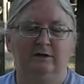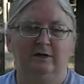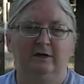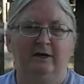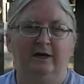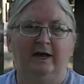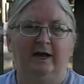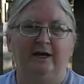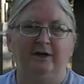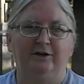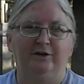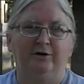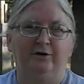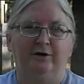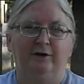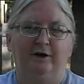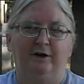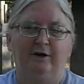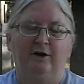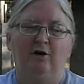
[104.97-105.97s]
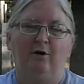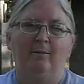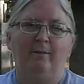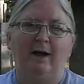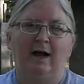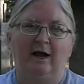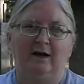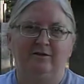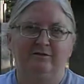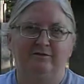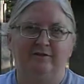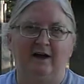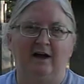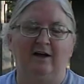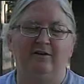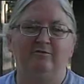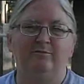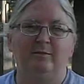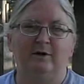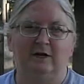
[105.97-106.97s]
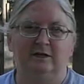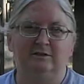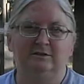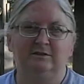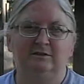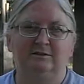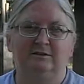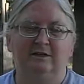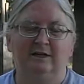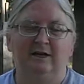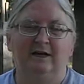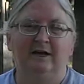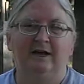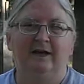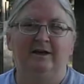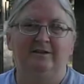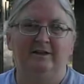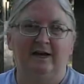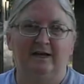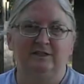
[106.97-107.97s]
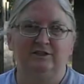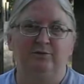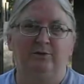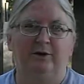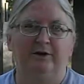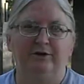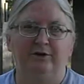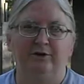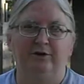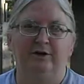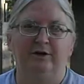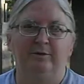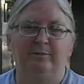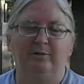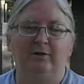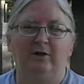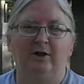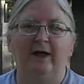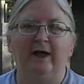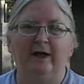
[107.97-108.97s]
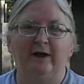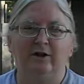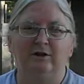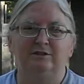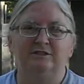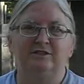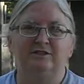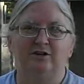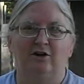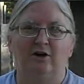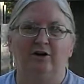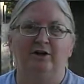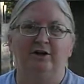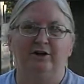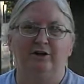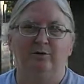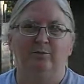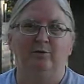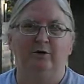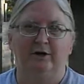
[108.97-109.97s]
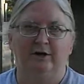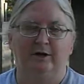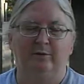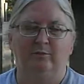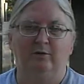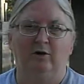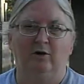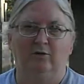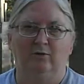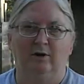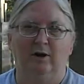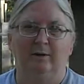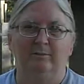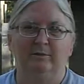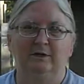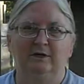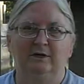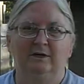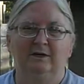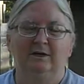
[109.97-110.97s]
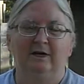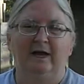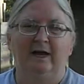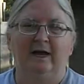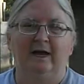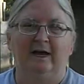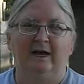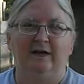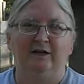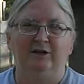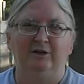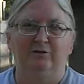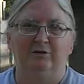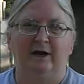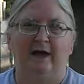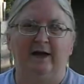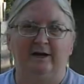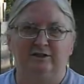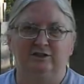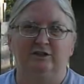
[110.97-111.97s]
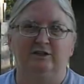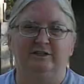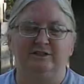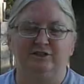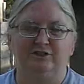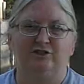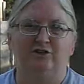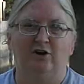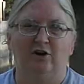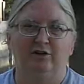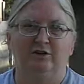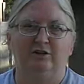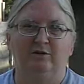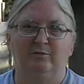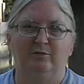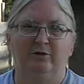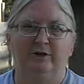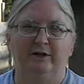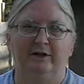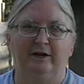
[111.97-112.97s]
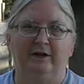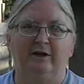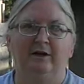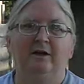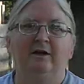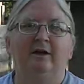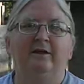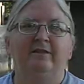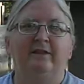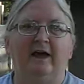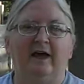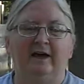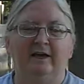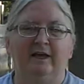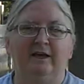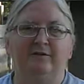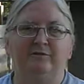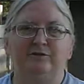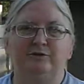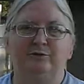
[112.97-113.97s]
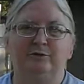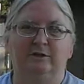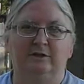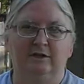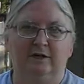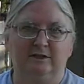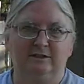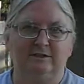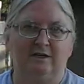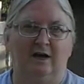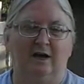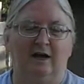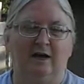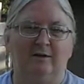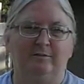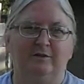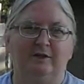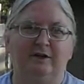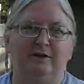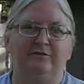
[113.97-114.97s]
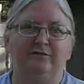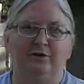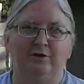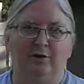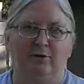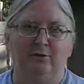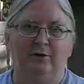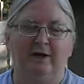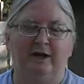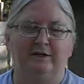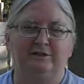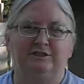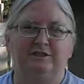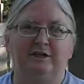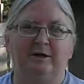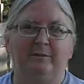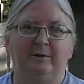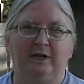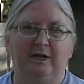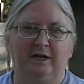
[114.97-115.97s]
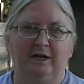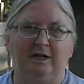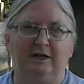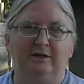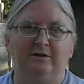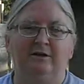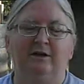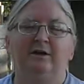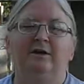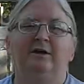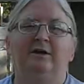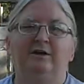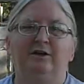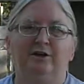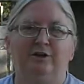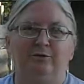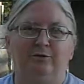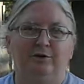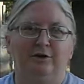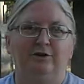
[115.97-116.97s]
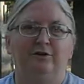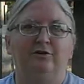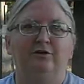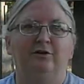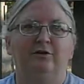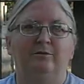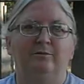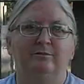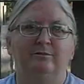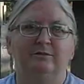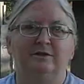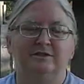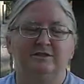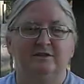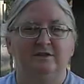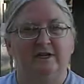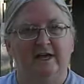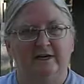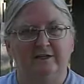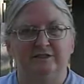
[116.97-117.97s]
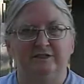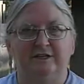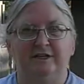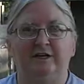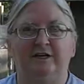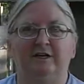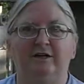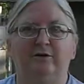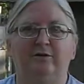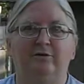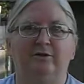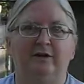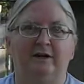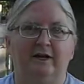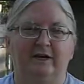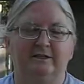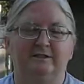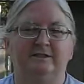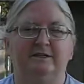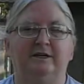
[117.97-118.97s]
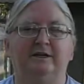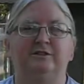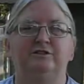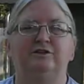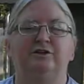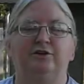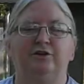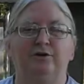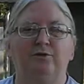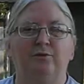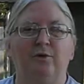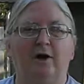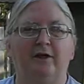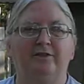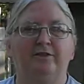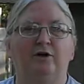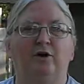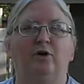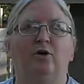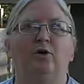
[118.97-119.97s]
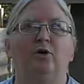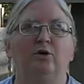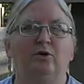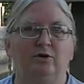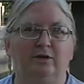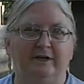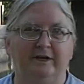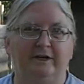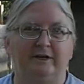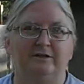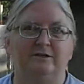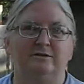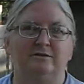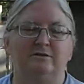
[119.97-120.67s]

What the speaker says: and you're going to go back 5 months, and that's when you're going to plan on starting your breeding program. And you'll actually start the breeding. That gives you a little time that if you don't catch them in heat, you can do them the next heat or the next heat. So you want the earliest